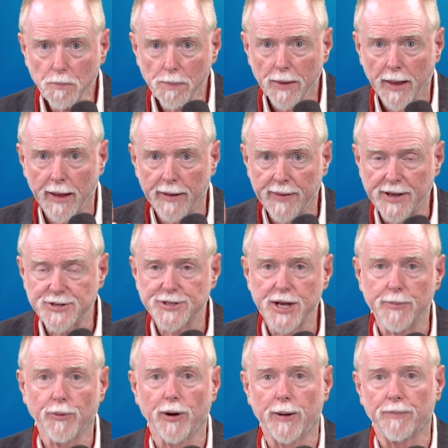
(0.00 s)
Okay, that's
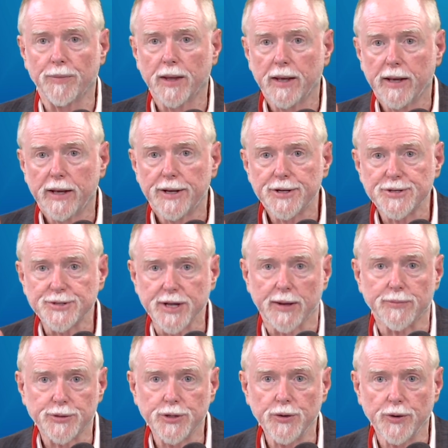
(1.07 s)
step 1.
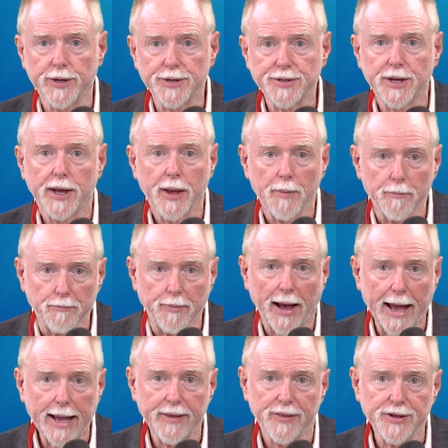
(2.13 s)
Step 2 is,
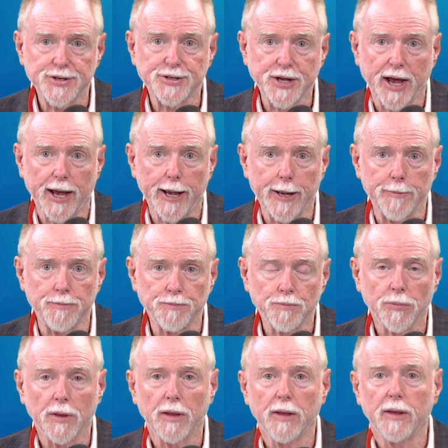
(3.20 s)
by this time,
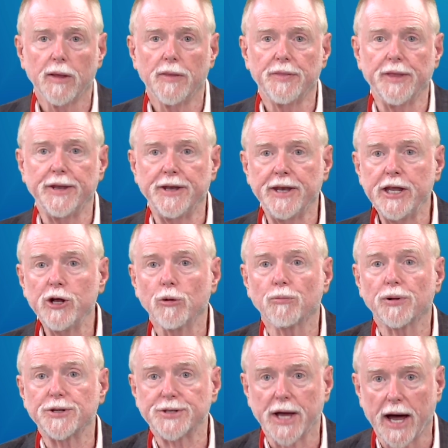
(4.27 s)
the
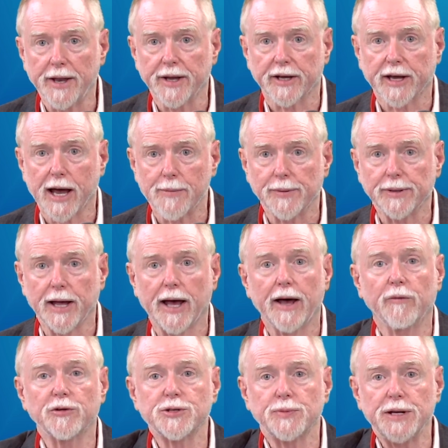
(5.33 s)
Neoplatonic Kabbalah,
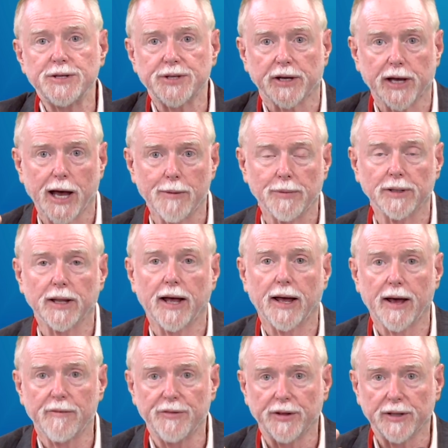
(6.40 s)
which means the Kabbalah
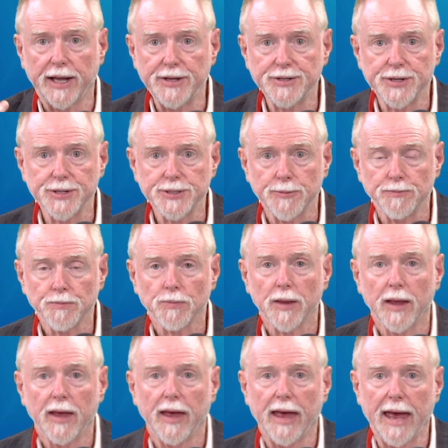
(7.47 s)
of the lenses,
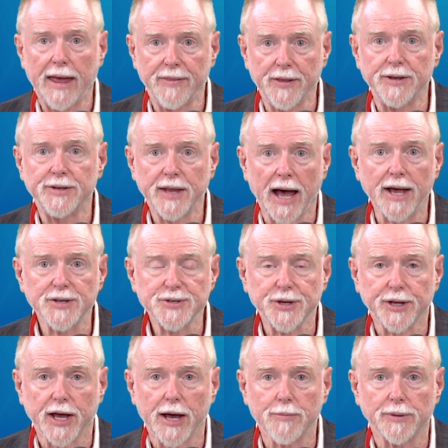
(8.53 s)
and the Gnostic
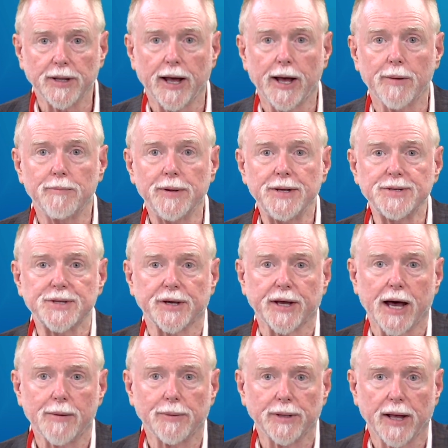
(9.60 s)
Kabbalah means the
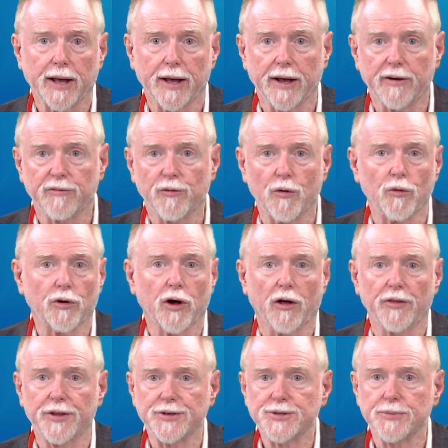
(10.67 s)
Kabbalah of what we'll call
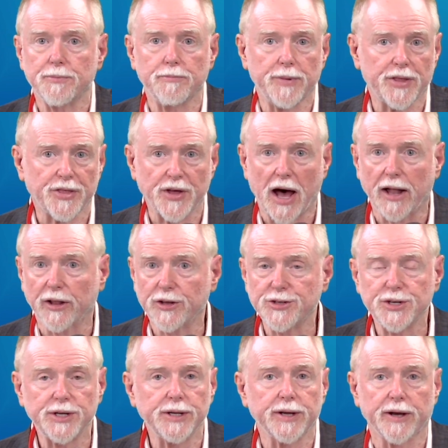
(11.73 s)
this
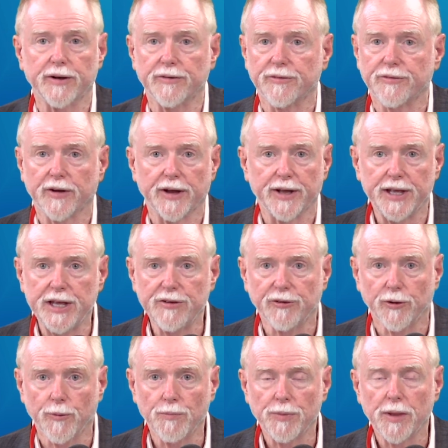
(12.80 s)
mythology of
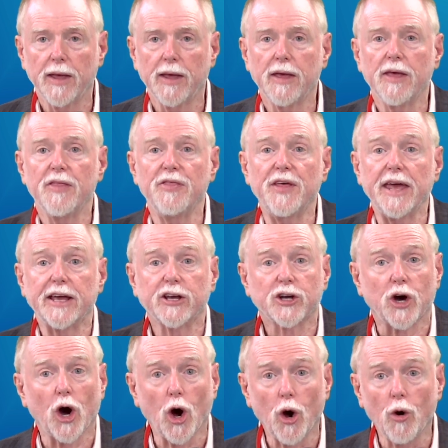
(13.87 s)
evil. They
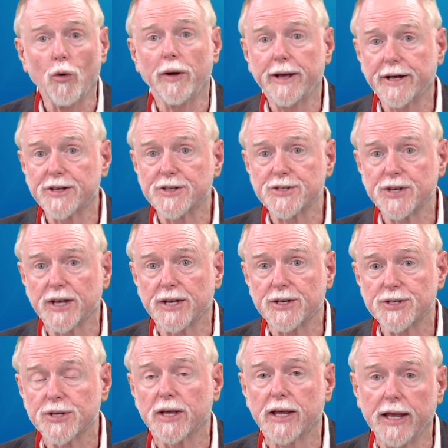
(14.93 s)

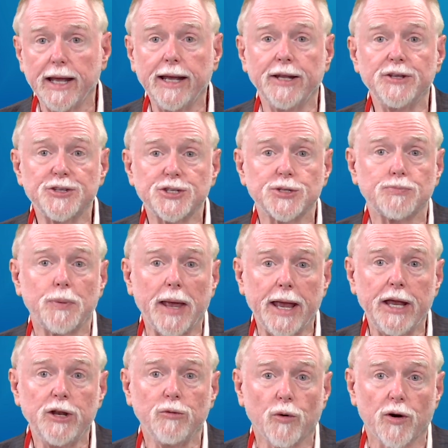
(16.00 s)
coexist in
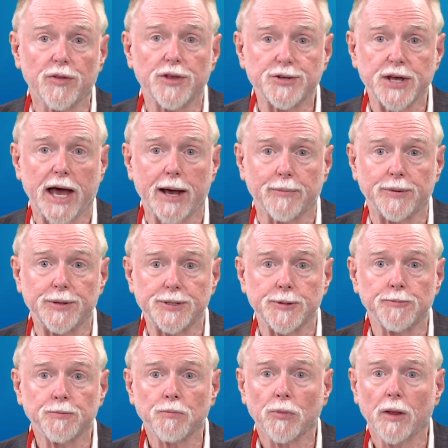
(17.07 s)
Spain where this happens.
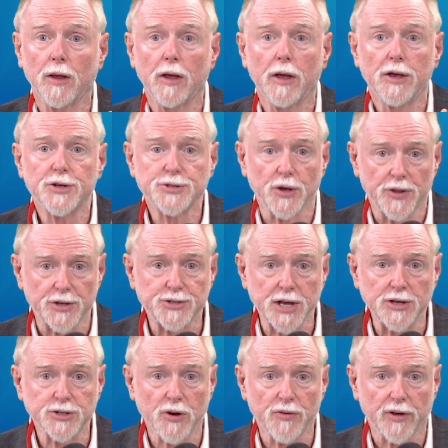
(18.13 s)
So the
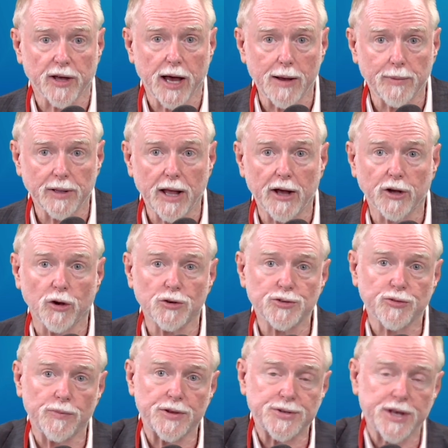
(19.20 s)
center of the Kabbalah goes
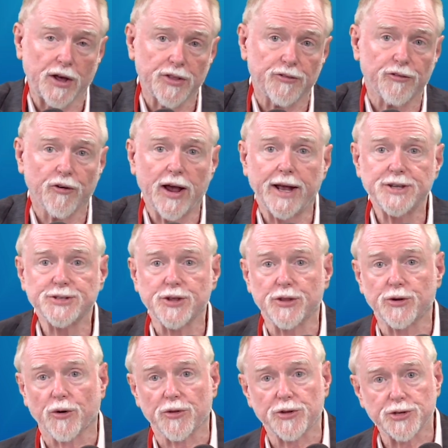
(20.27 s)
from the south of France to the
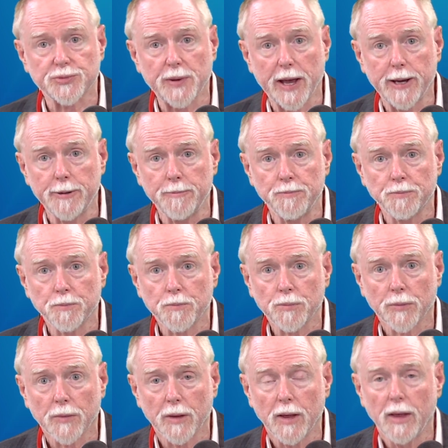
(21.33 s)
north of Spain.
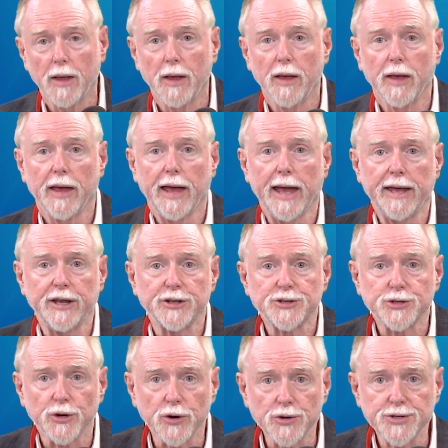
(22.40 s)
And it
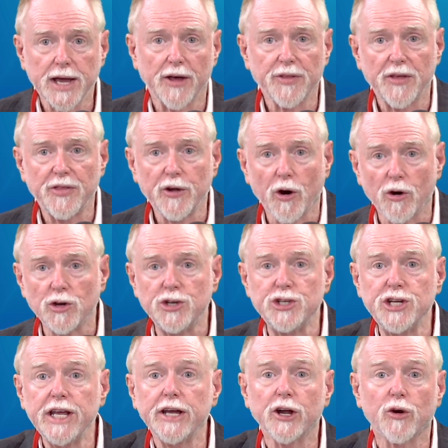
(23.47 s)
turns out that there are
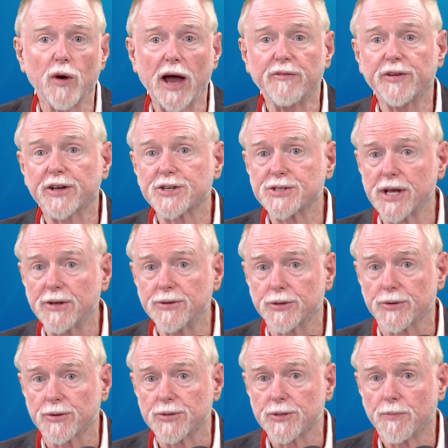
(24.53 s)
geographic
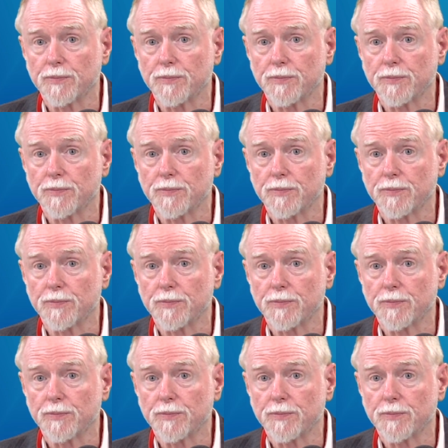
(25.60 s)
centers.